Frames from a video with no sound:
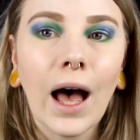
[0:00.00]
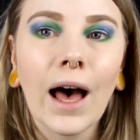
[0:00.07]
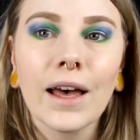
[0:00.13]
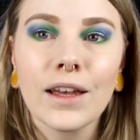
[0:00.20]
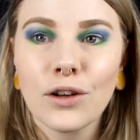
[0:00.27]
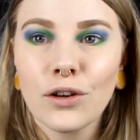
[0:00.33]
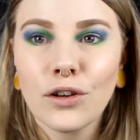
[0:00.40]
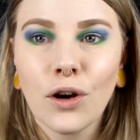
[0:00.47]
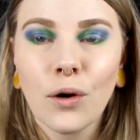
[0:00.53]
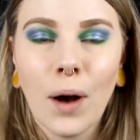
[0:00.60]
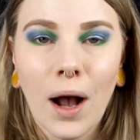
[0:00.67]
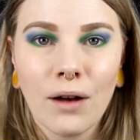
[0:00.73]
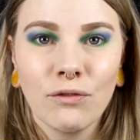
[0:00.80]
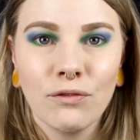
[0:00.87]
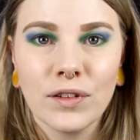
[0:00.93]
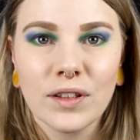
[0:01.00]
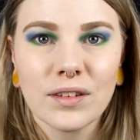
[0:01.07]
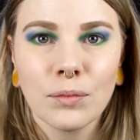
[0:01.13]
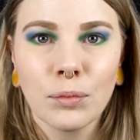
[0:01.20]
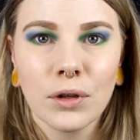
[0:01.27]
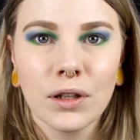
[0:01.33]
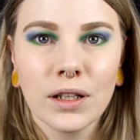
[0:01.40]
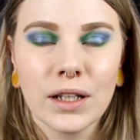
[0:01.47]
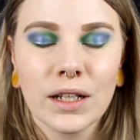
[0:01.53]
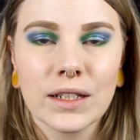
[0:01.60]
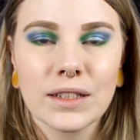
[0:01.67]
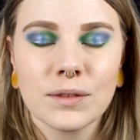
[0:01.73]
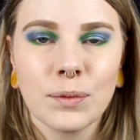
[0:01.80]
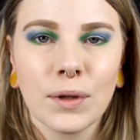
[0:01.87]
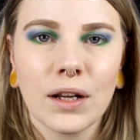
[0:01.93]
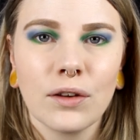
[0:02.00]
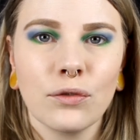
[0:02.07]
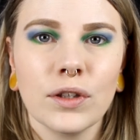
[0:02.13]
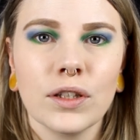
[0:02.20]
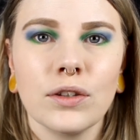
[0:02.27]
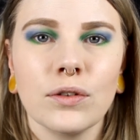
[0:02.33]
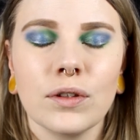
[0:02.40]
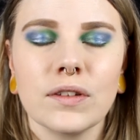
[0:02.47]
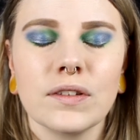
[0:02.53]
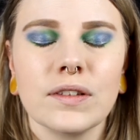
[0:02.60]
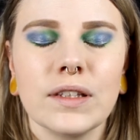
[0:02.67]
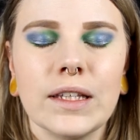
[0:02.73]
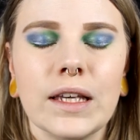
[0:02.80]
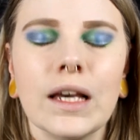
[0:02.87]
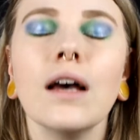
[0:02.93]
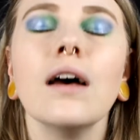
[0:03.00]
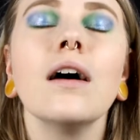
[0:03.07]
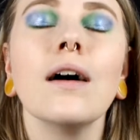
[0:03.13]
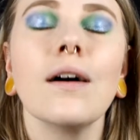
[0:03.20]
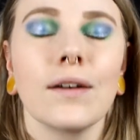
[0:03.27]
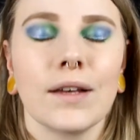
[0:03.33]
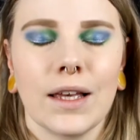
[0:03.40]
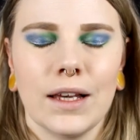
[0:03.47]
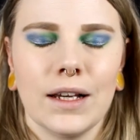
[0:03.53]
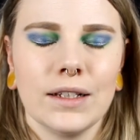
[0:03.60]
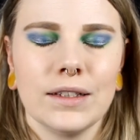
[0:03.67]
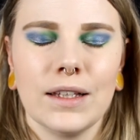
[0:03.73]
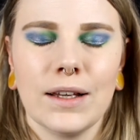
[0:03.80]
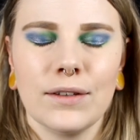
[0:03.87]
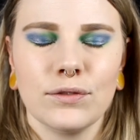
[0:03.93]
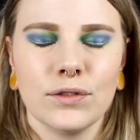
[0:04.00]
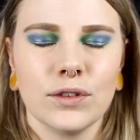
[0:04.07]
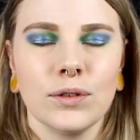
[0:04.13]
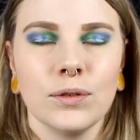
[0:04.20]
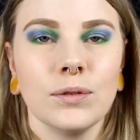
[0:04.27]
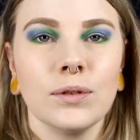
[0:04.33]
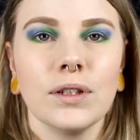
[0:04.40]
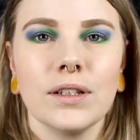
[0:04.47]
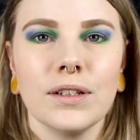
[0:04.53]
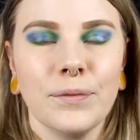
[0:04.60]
I don't know how visible it is but I think you can see okay, I have to